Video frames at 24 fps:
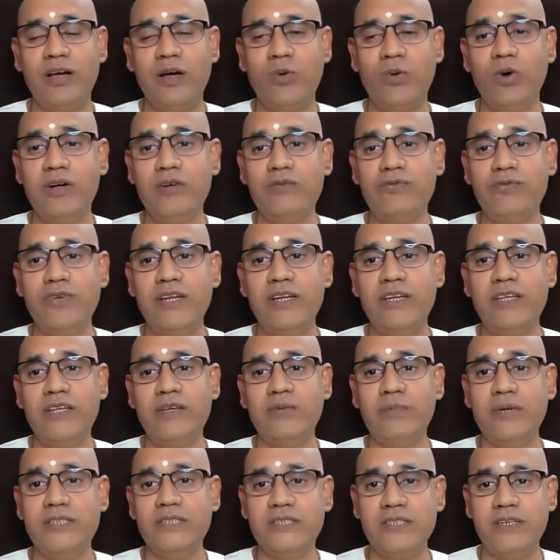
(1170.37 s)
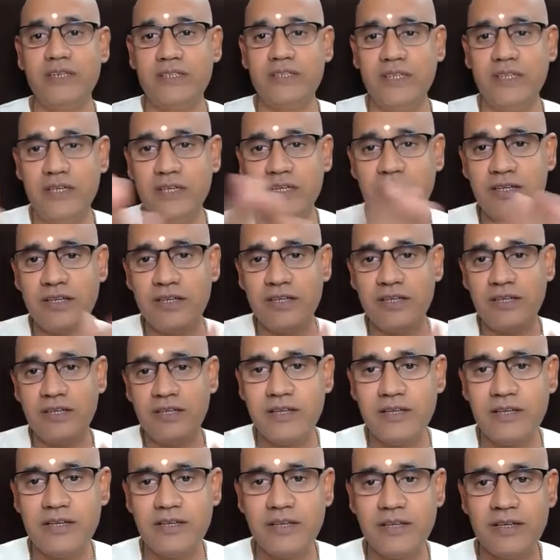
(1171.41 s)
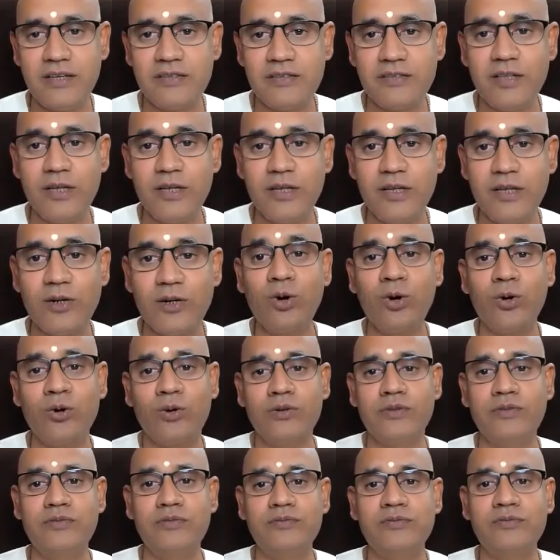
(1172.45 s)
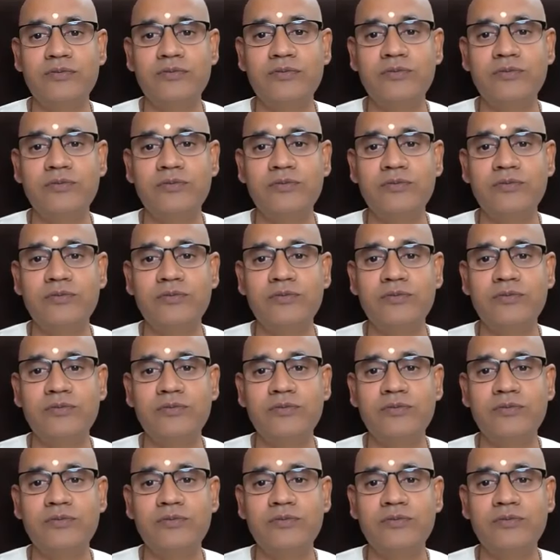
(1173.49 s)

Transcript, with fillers: one feet he measured the, the known.